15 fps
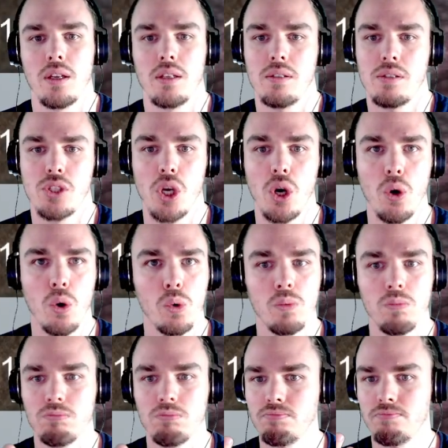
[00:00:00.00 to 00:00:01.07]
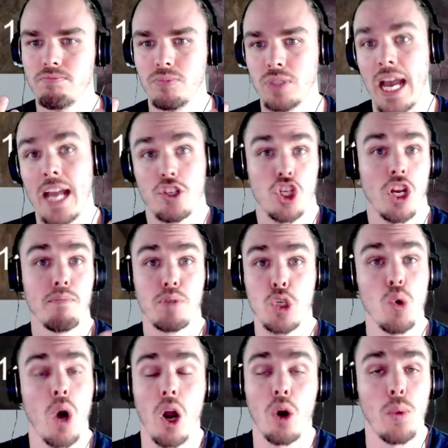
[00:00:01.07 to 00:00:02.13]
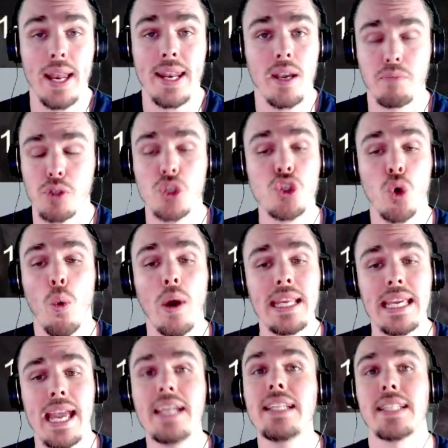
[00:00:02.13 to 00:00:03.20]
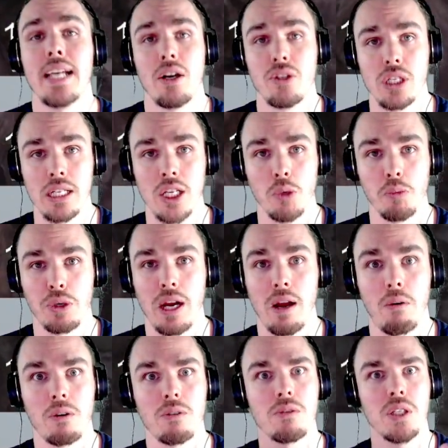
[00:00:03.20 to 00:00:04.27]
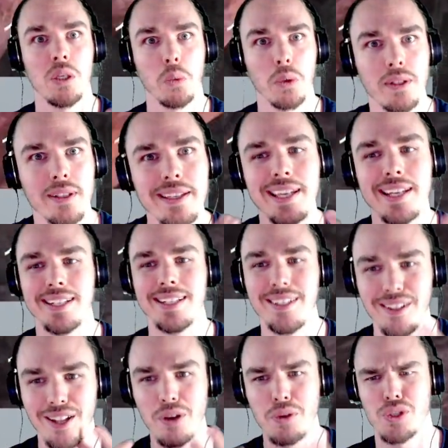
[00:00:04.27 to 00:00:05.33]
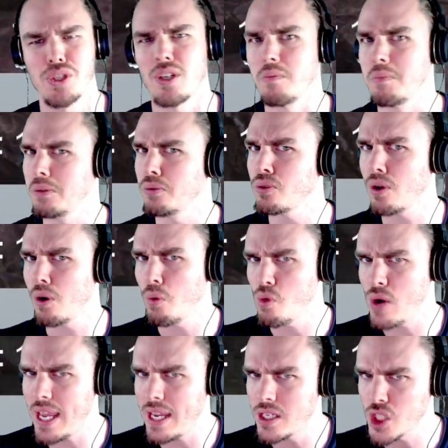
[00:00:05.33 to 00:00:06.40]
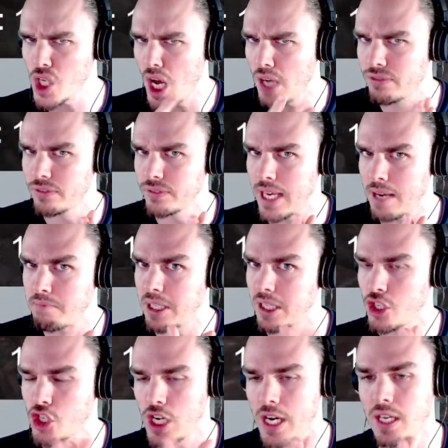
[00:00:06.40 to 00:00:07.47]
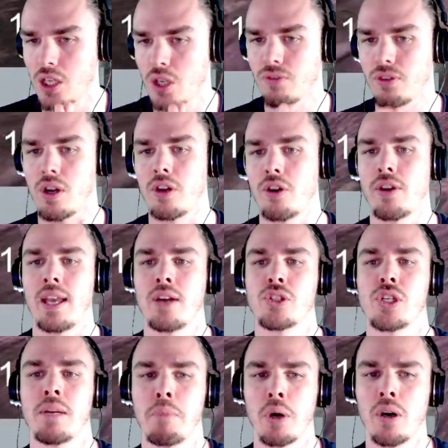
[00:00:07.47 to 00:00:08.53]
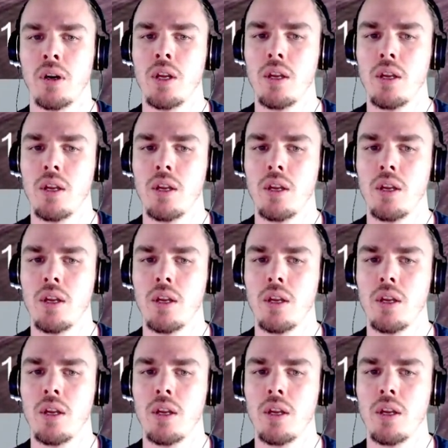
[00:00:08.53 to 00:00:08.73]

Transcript: So that jumps you already up to 28,000 gil per hour. So we're getting closer, but we're a ways off of that big shiny over 100,000 number.